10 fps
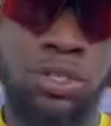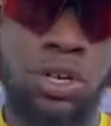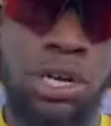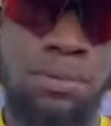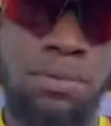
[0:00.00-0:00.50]

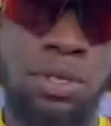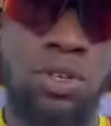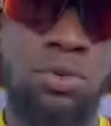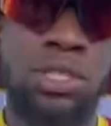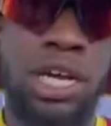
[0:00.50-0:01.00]
So
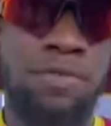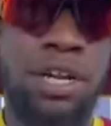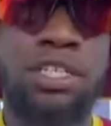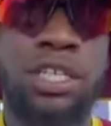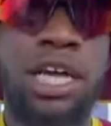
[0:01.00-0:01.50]
we took
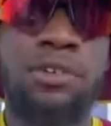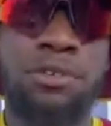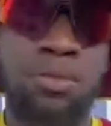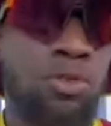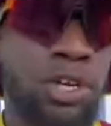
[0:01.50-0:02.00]
advantage of that,
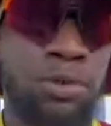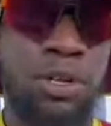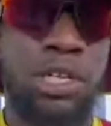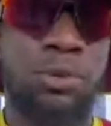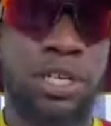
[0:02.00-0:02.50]
and we bowled very
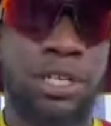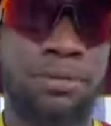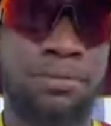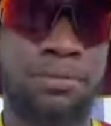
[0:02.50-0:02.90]
well on that wicket.